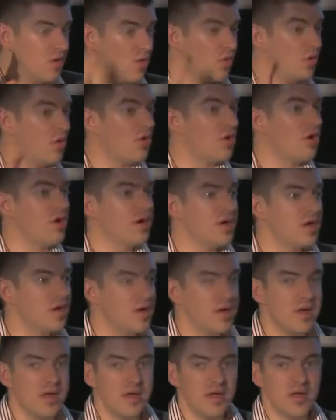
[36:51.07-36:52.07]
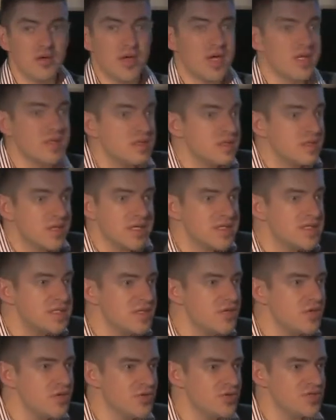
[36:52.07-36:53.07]
or you can
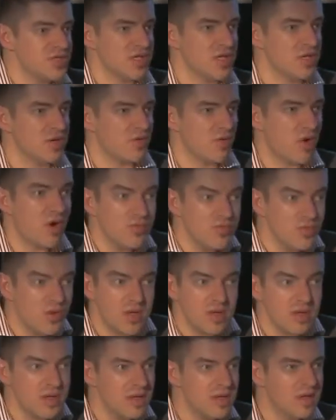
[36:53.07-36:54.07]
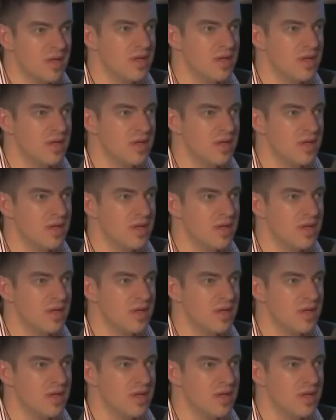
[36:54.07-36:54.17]
continue using your own one.